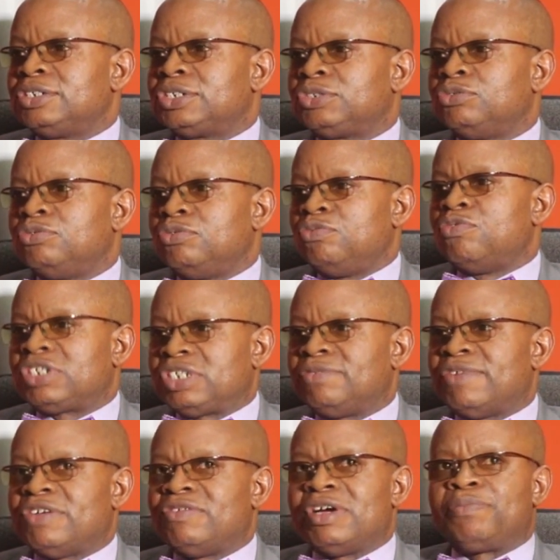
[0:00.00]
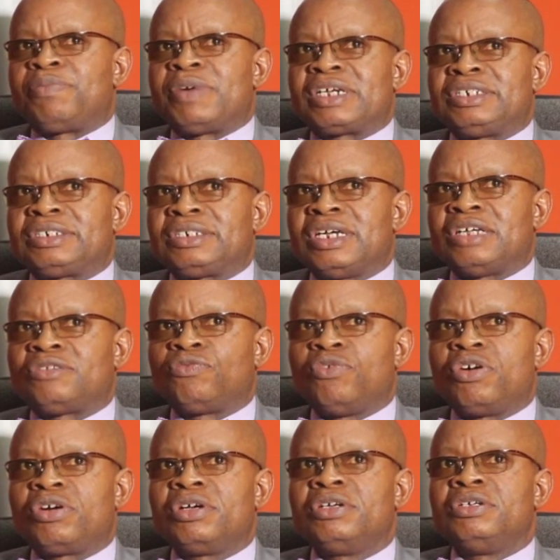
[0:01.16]
So whatever you are practicing at
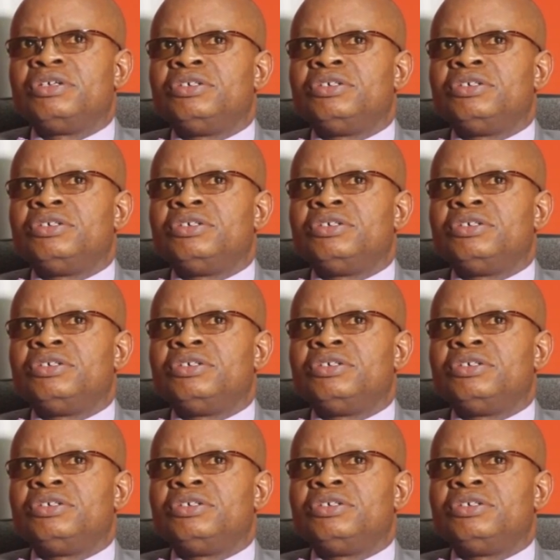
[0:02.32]
work,